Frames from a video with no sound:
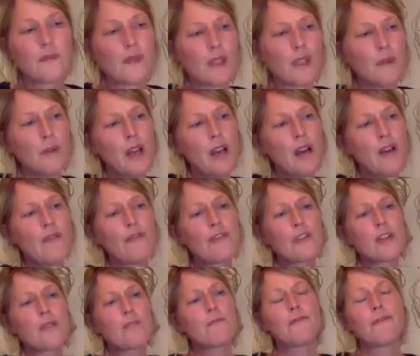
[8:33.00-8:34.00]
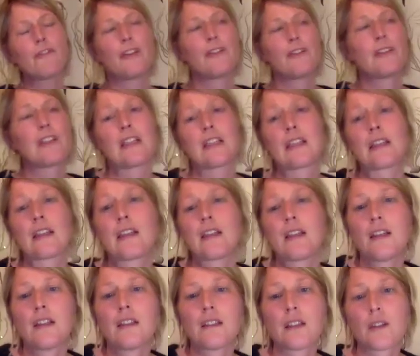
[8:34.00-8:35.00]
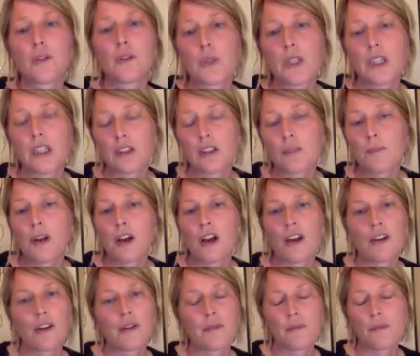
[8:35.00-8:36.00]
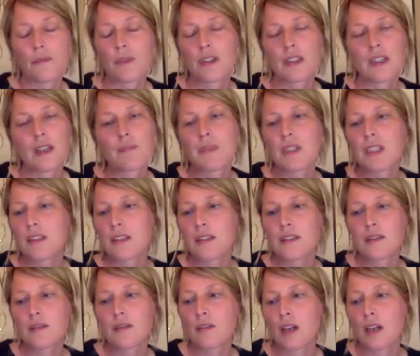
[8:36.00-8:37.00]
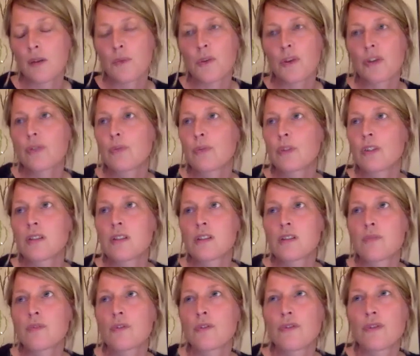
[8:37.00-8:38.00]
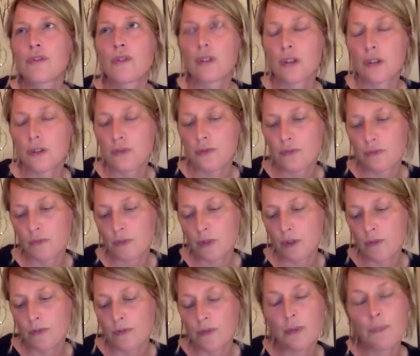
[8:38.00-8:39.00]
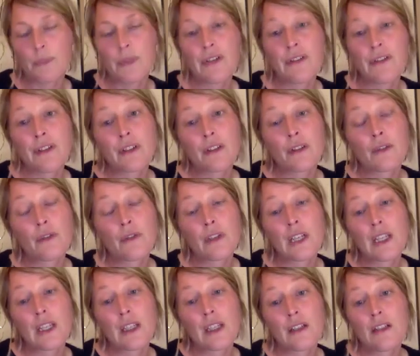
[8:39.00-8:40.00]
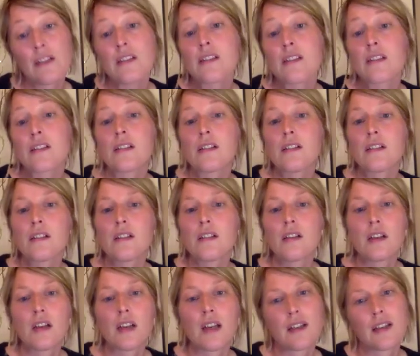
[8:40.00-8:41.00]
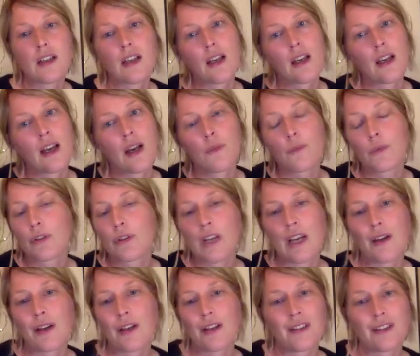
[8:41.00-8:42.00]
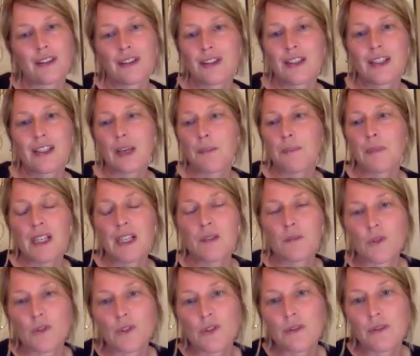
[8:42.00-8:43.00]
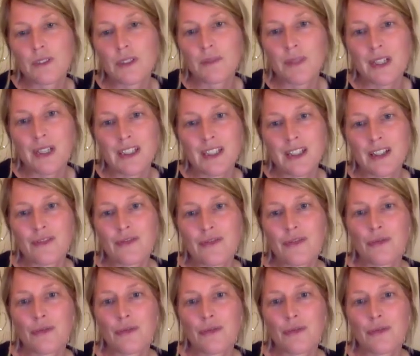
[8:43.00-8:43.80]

We have some funding that we can apply, but I mean, I worked with this book over a period of 3 years, and it's like I paid most of it myself.